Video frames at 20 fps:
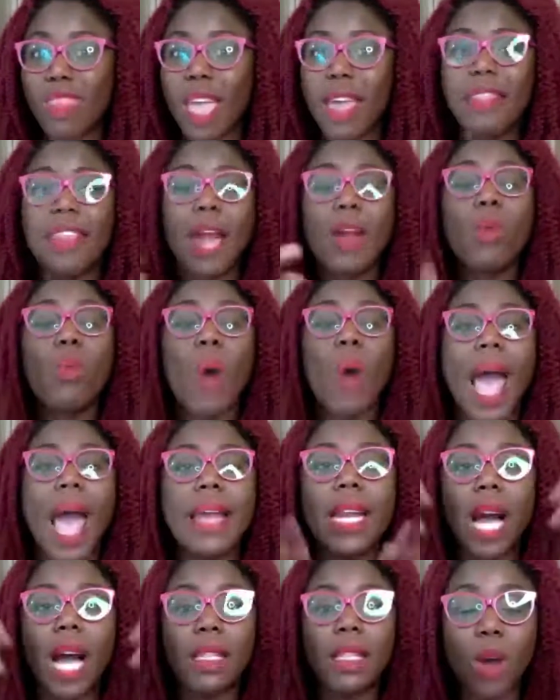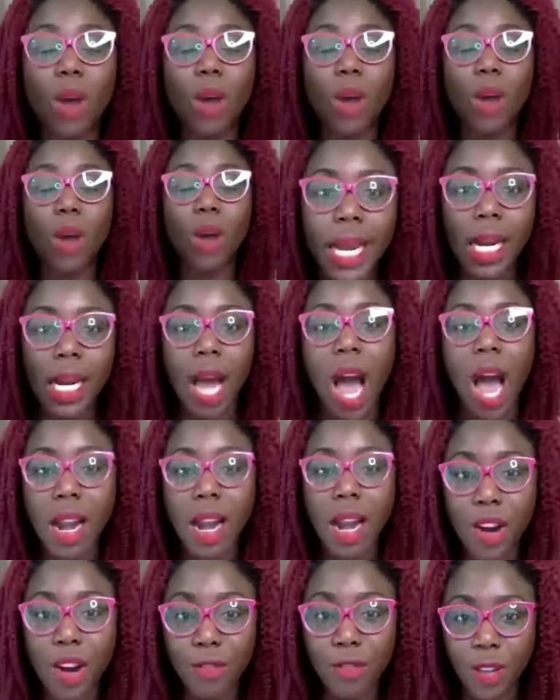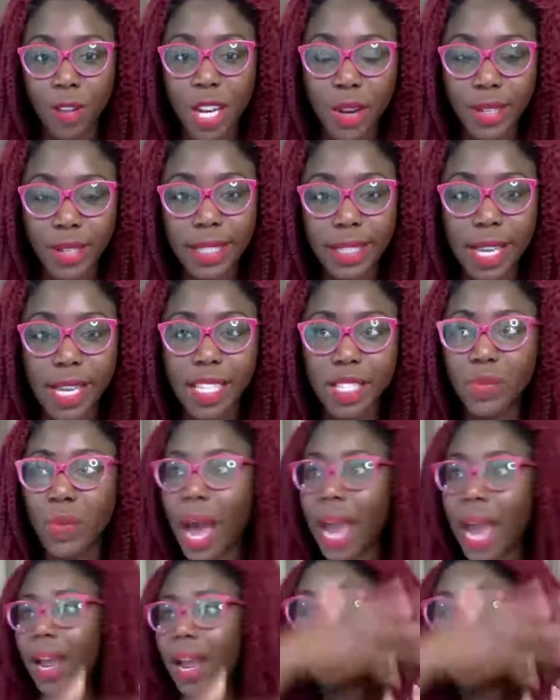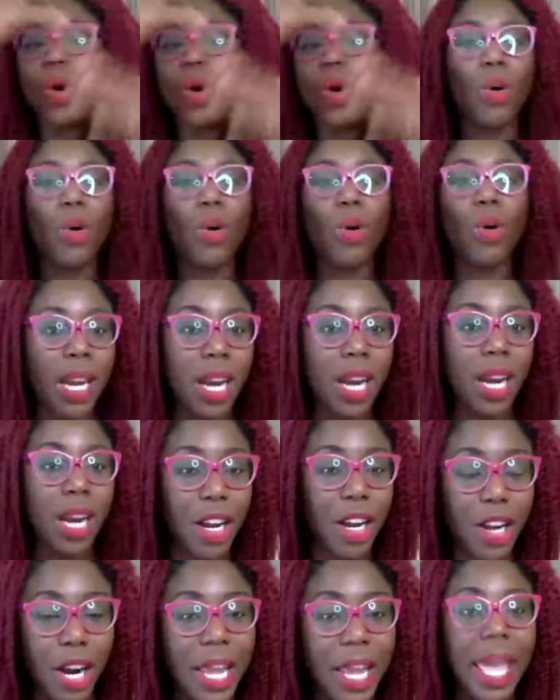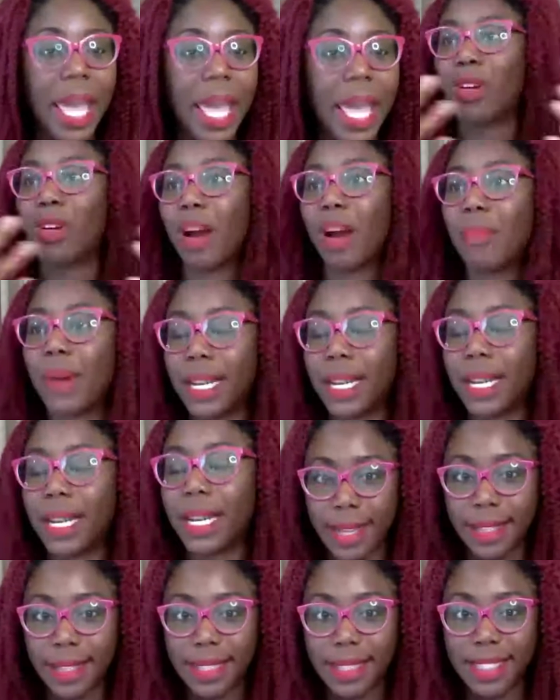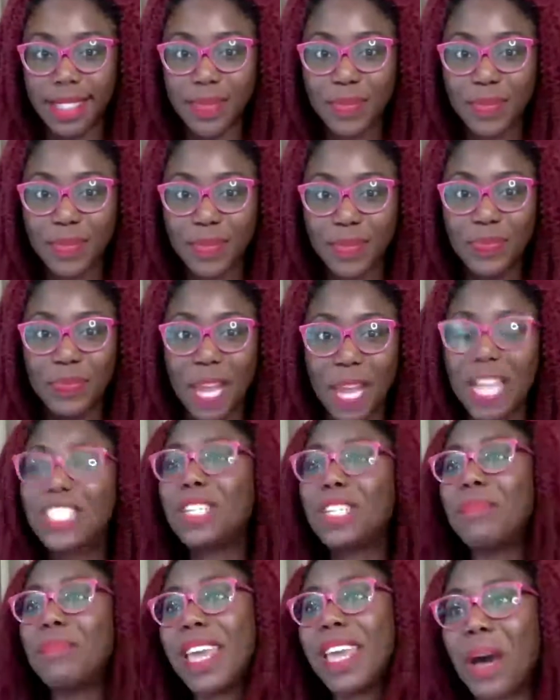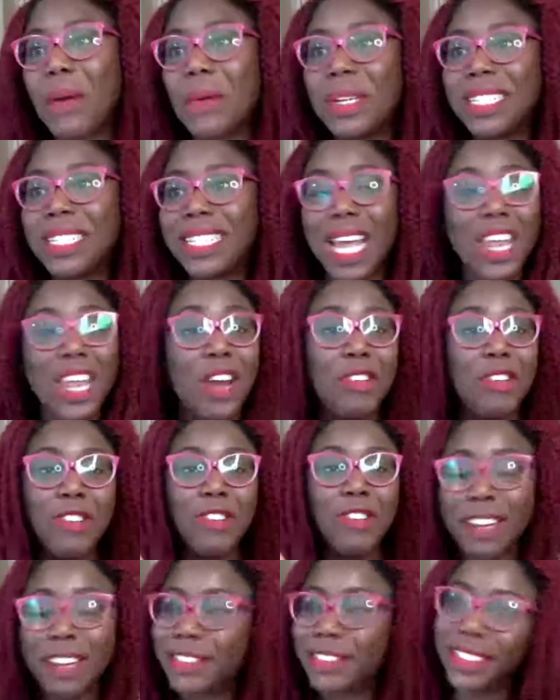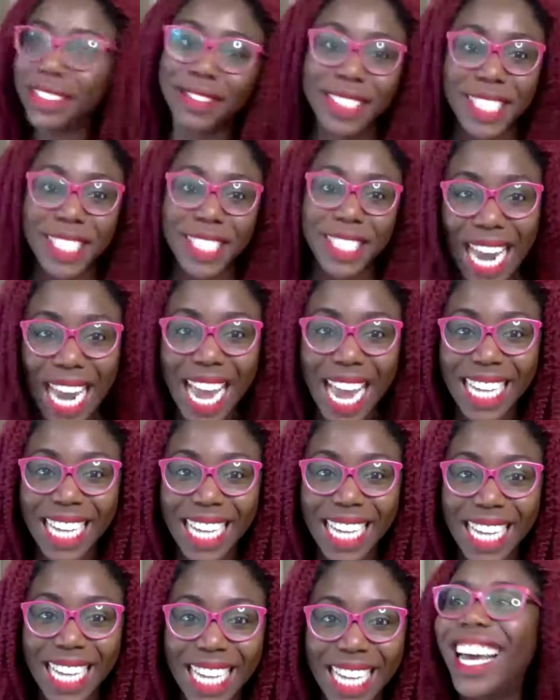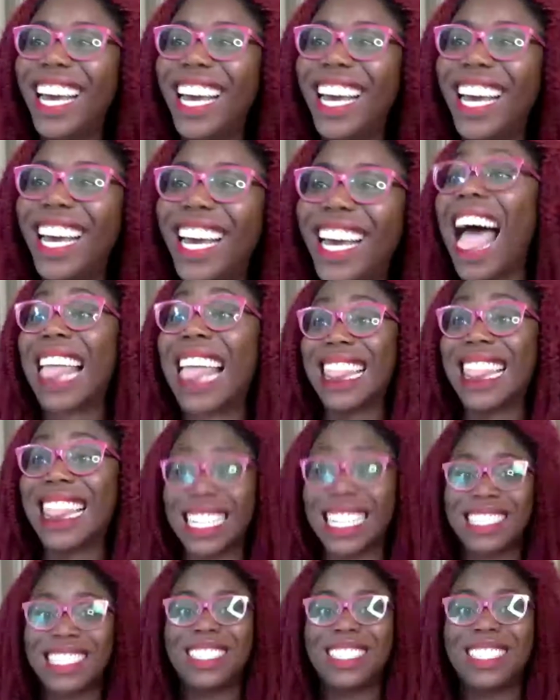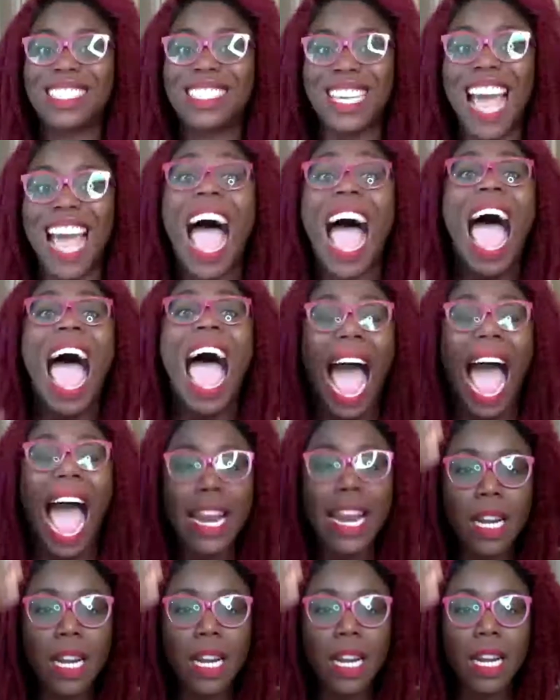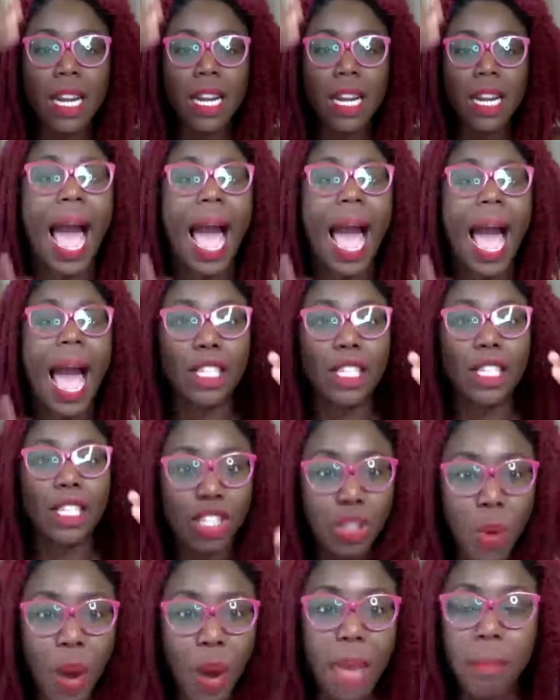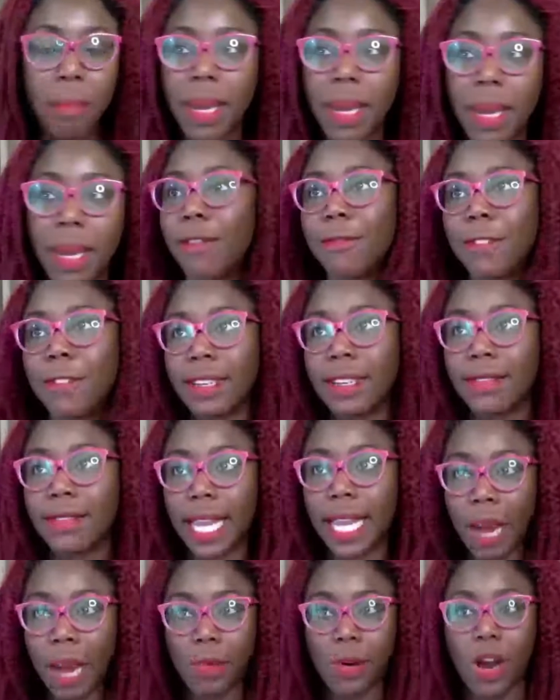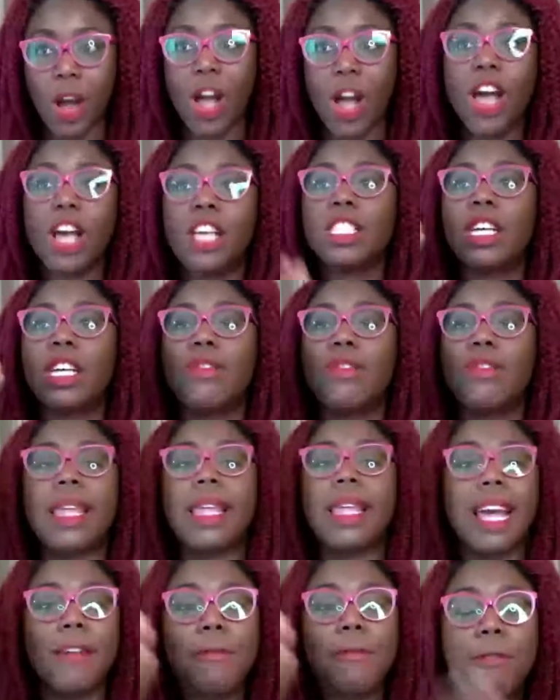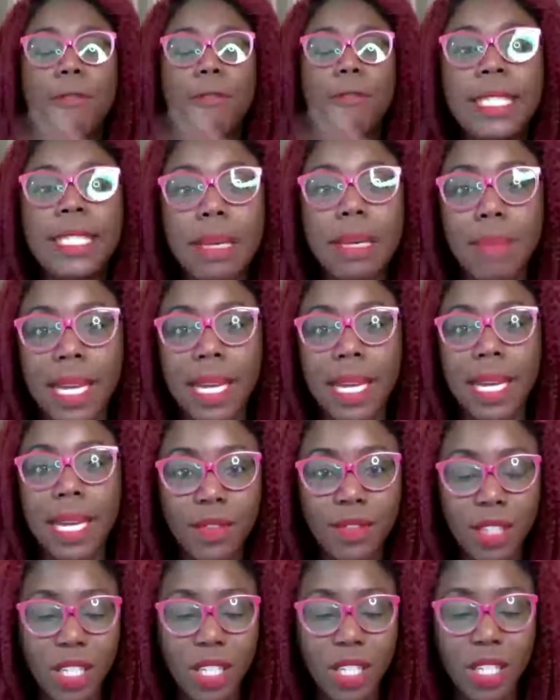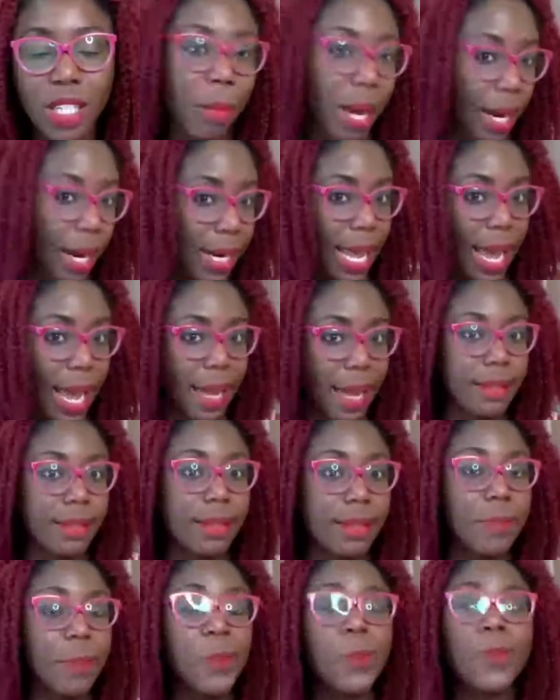Then why not owning on your video skills? Why not owning on your camera presence? In Jamaica, we said you're ready for the video light. And that is me. I enjoy being in front of the camera. So rather than forcing myself to do a podcast,